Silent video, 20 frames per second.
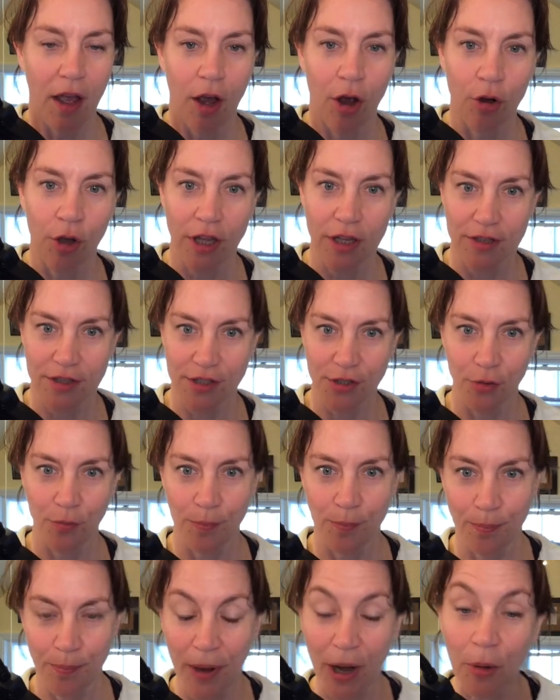Okay,
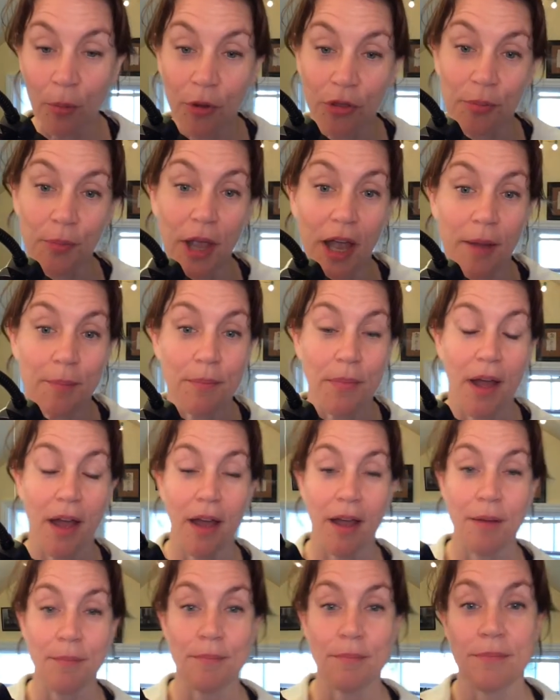so bear with me.
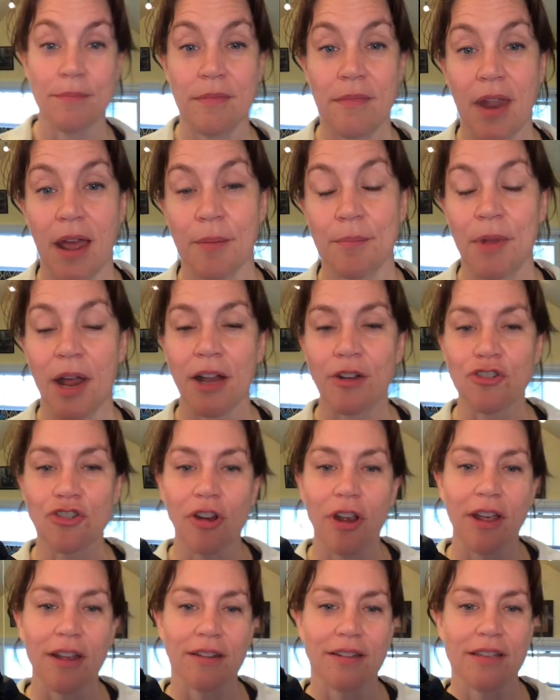I'm not
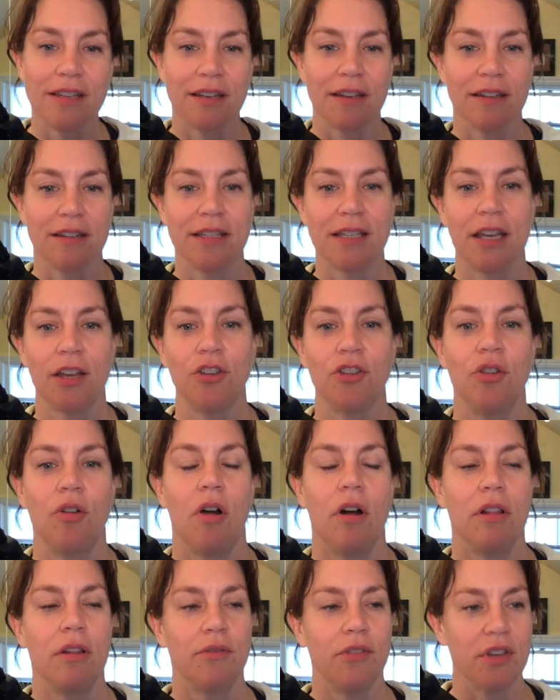trying to tell you
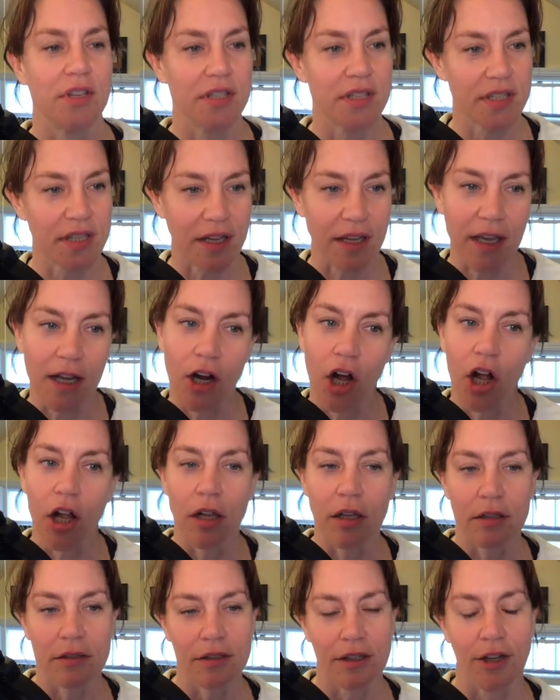all of this to get
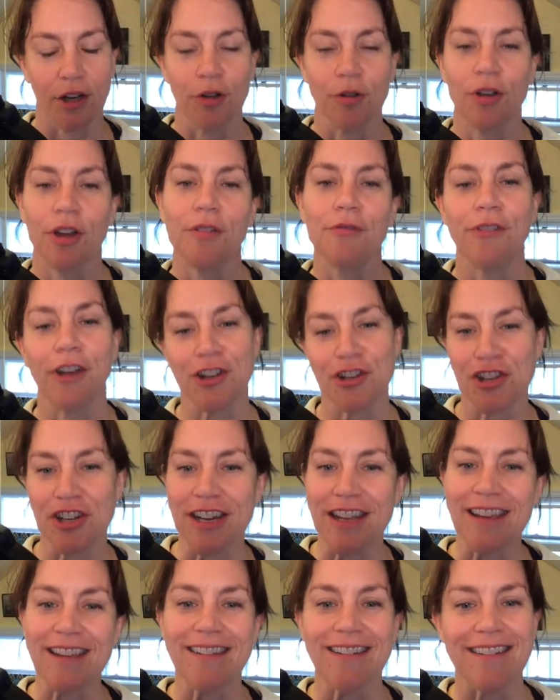all,
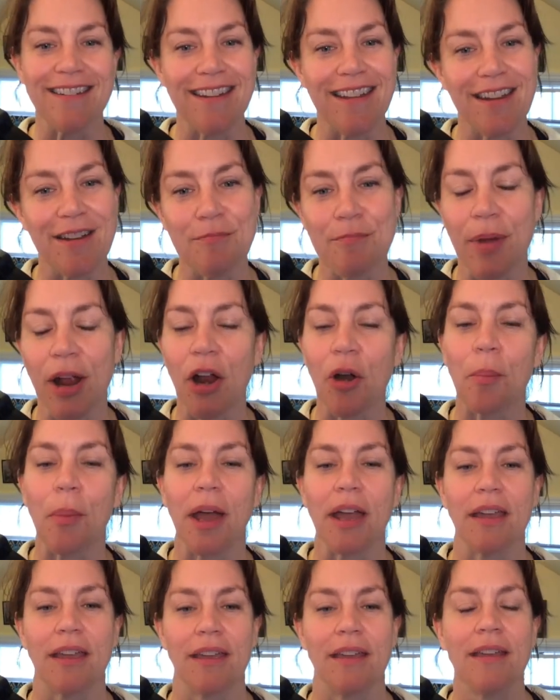confession-y and bare
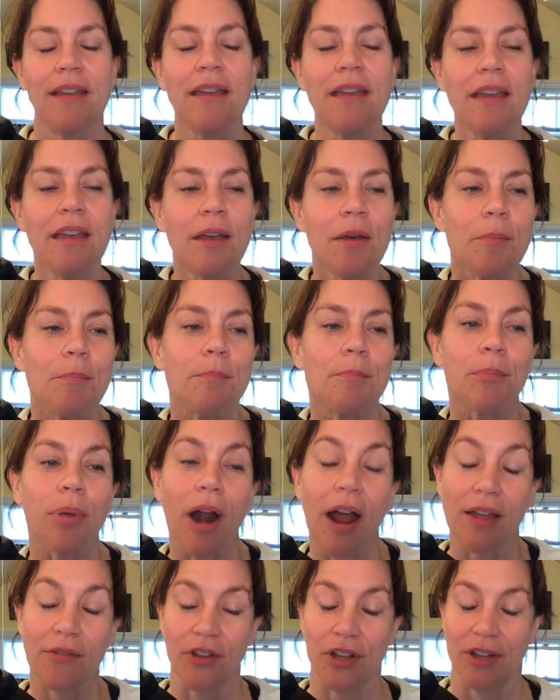my
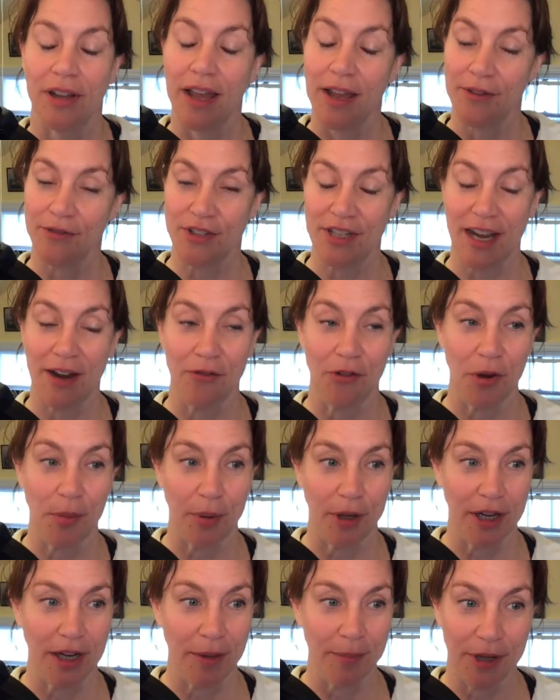private life to
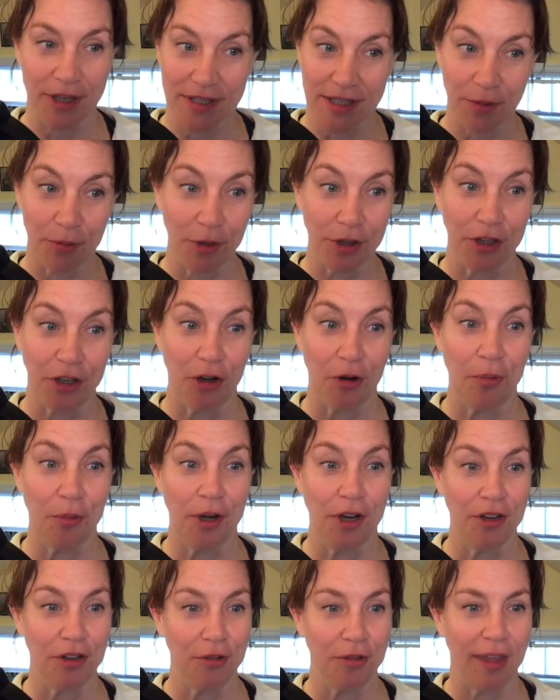everybody, because I really don't
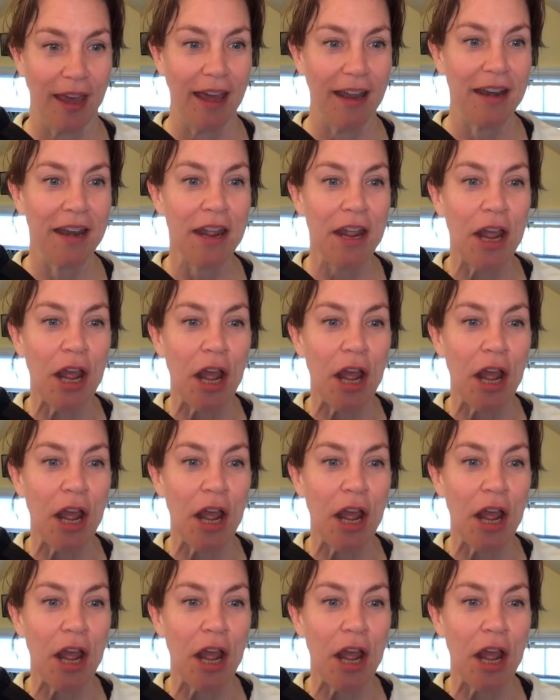want to do that.